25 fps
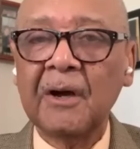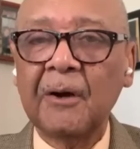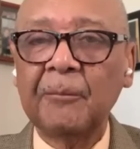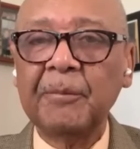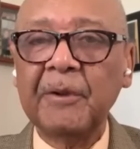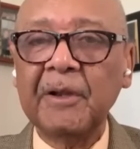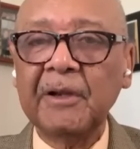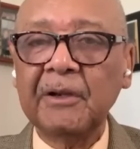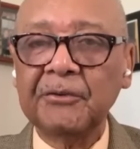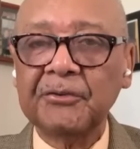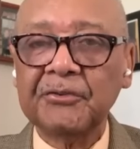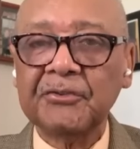
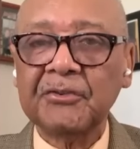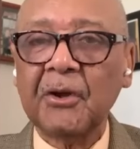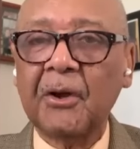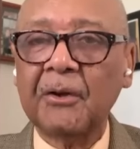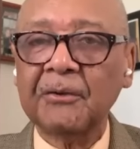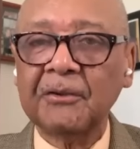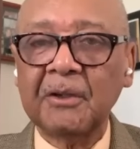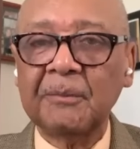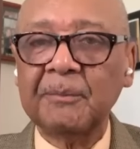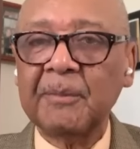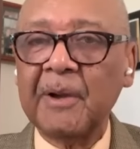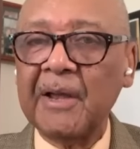of being
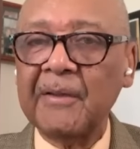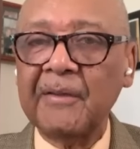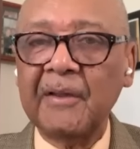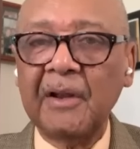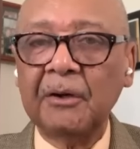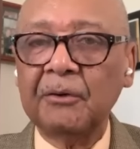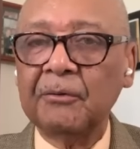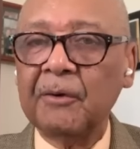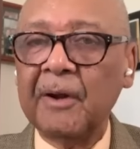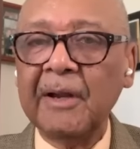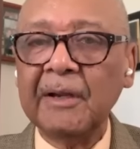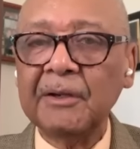assaulted by
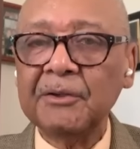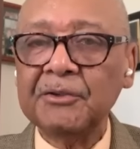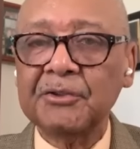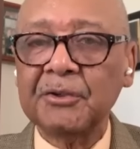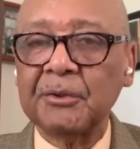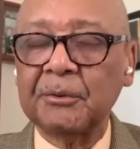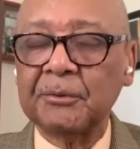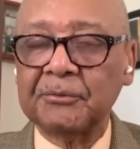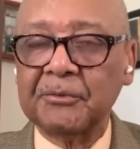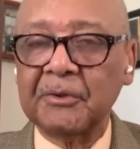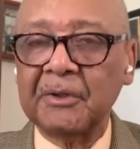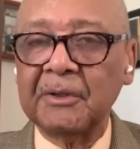their
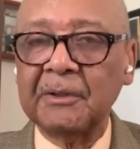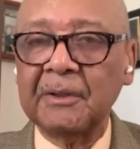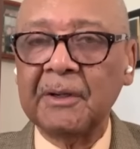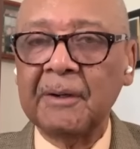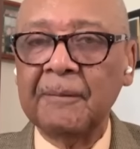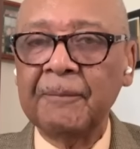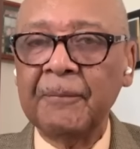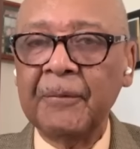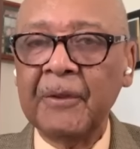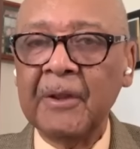grandchildren.